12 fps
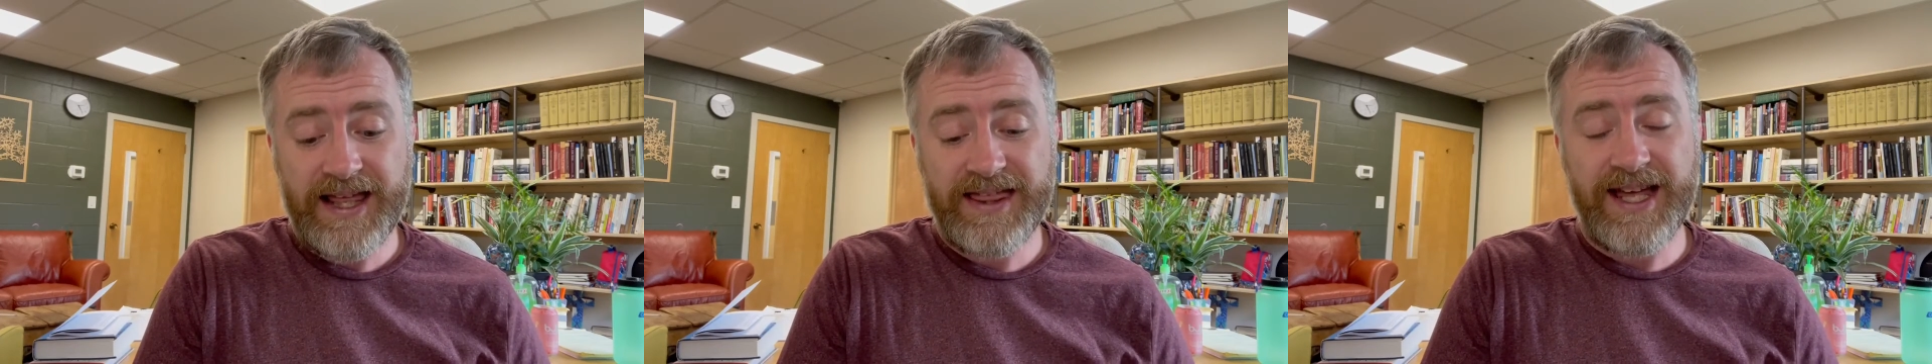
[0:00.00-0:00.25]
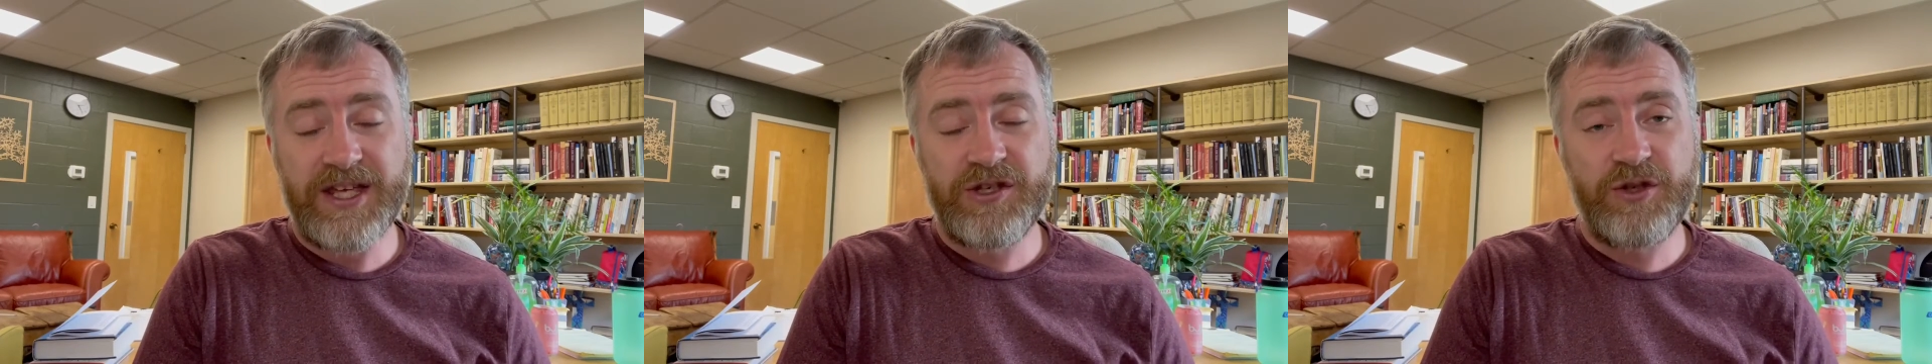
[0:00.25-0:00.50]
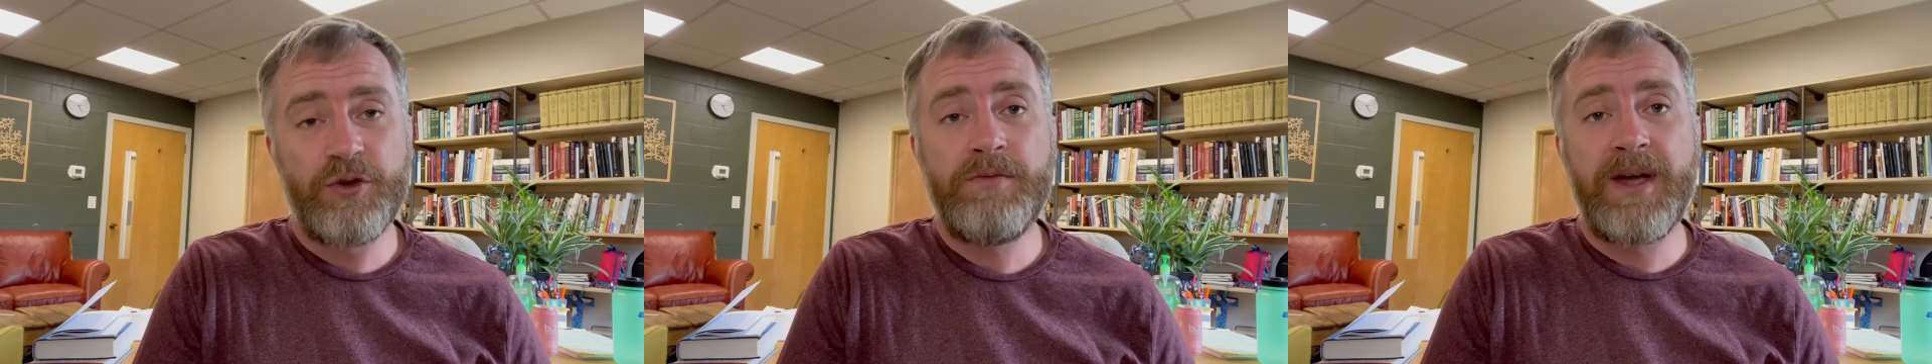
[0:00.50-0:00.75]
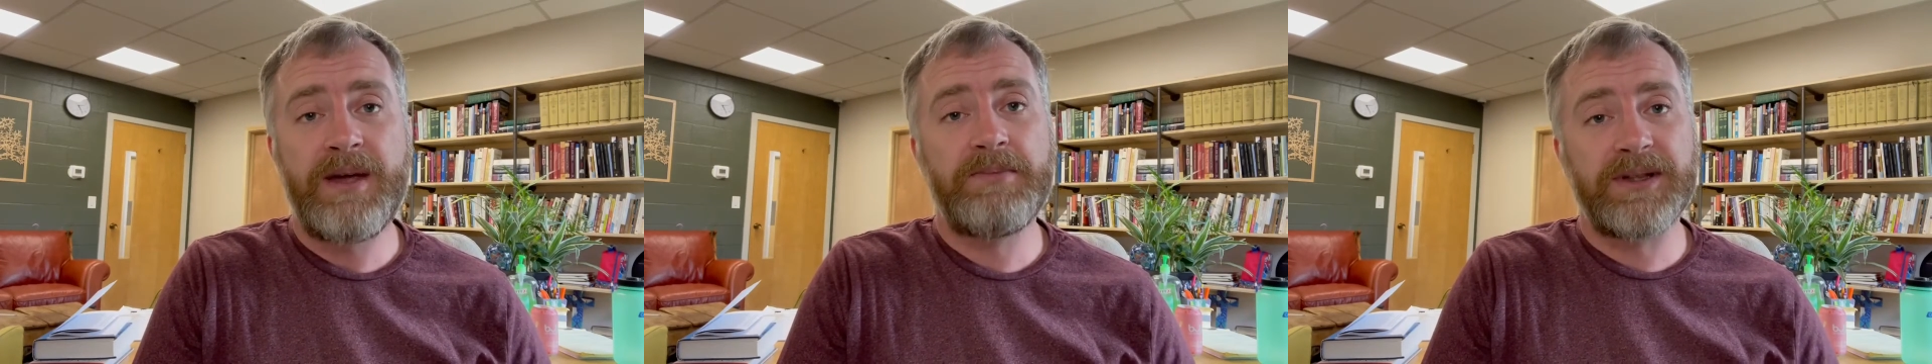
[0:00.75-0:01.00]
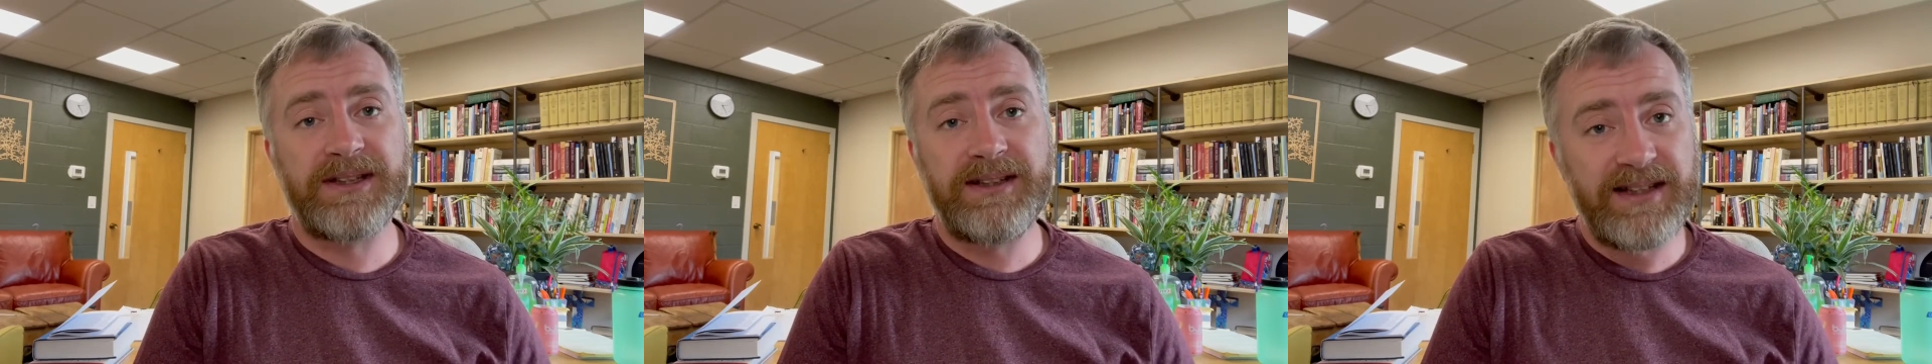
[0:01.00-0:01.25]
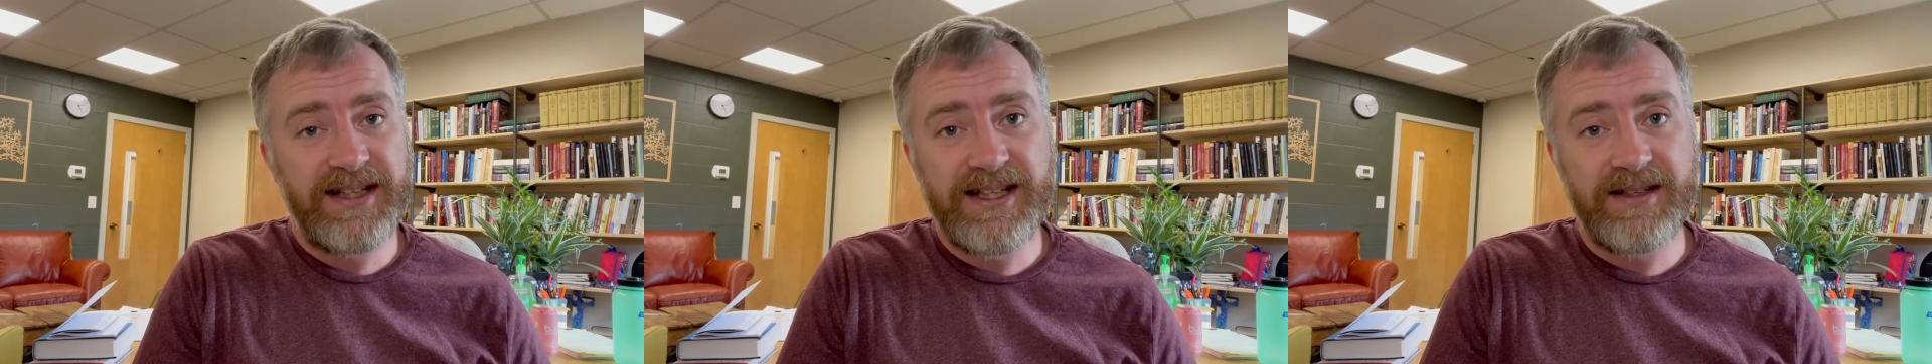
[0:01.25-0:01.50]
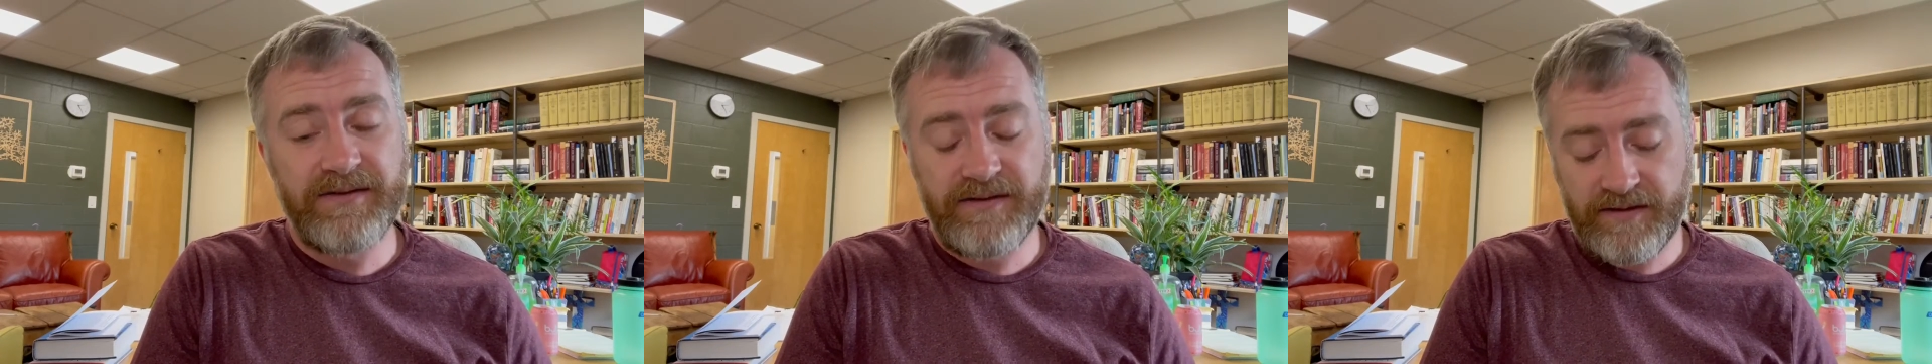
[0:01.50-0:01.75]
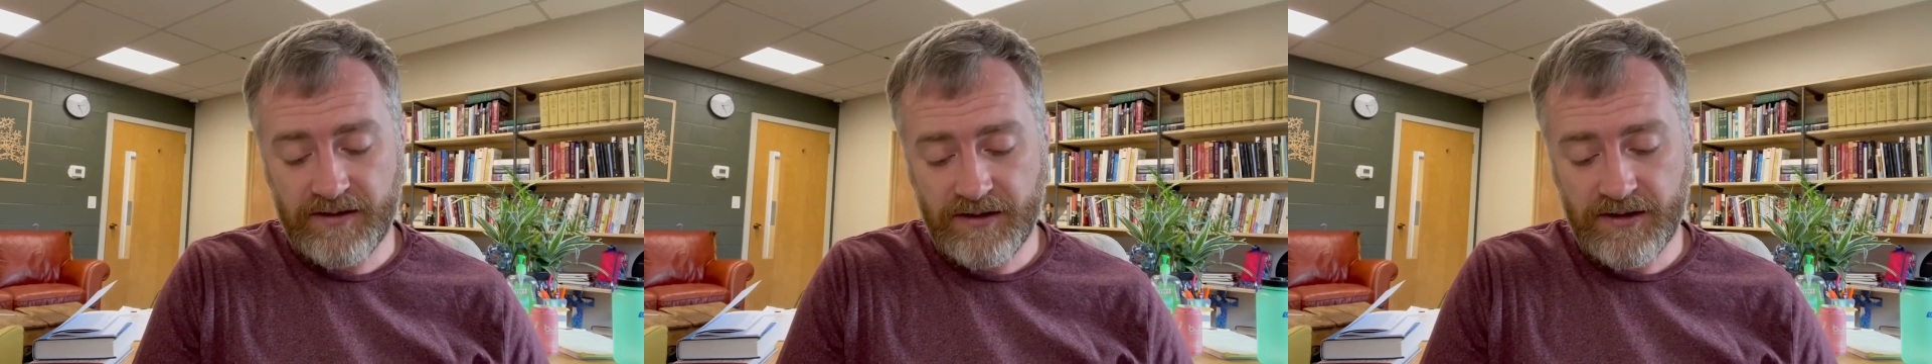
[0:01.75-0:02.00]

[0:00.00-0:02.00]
that you may believe